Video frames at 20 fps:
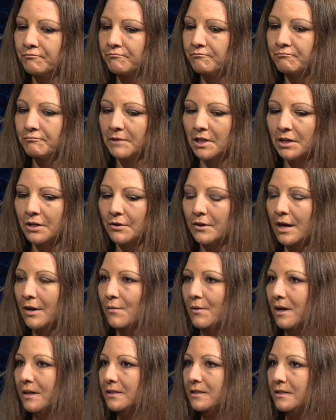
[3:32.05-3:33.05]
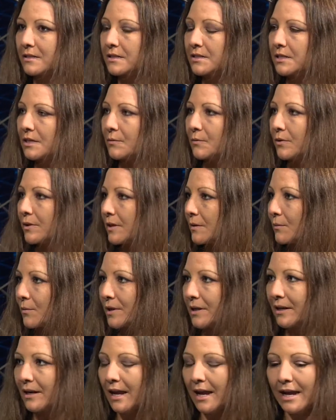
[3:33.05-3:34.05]
you know, I walked in the gym with him
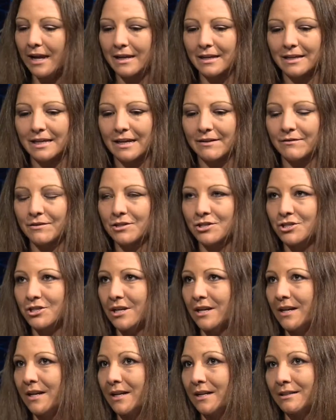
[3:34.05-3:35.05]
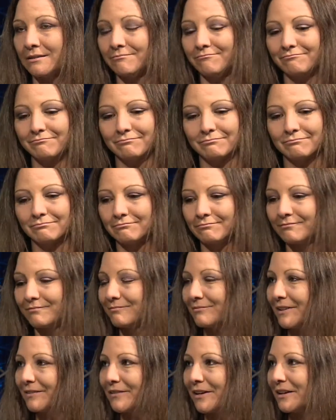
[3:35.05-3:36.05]
one day, gave it a shot, and
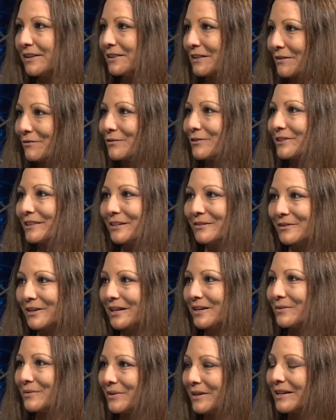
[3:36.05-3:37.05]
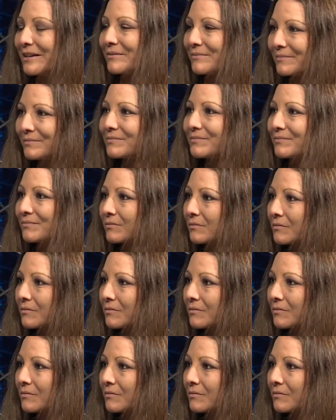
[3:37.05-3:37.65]
fell in love with it right away. Well,